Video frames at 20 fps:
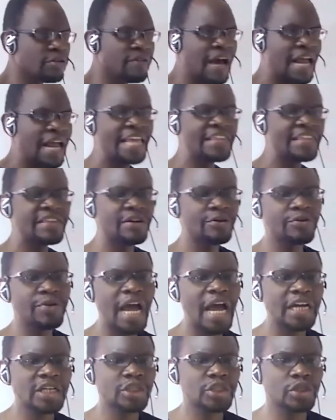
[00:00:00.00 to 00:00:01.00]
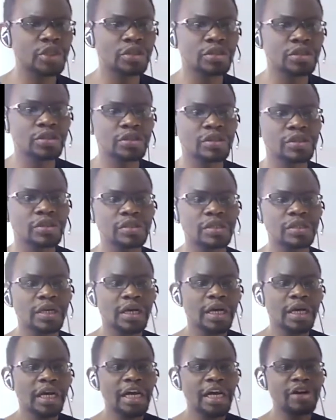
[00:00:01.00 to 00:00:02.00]
allergic reactions,
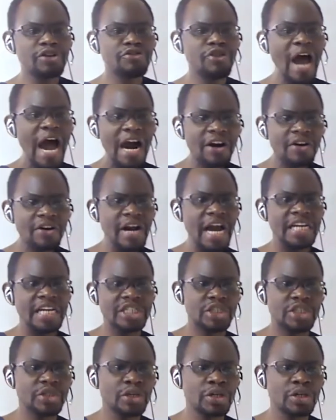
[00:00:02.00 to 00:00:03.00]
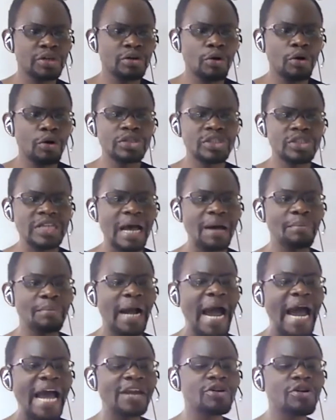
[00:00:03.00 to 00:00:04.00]
a drug reaction, or some
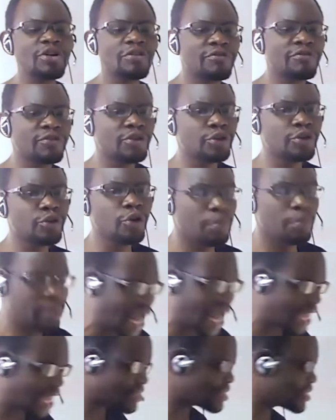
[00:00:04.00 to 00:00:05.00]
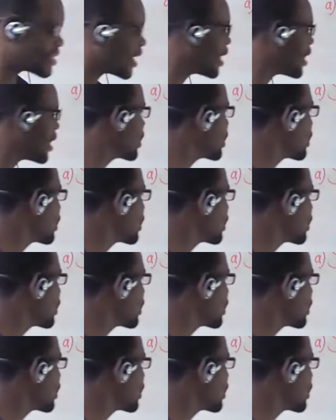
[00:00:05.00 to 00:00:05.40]
kind of neoplasia,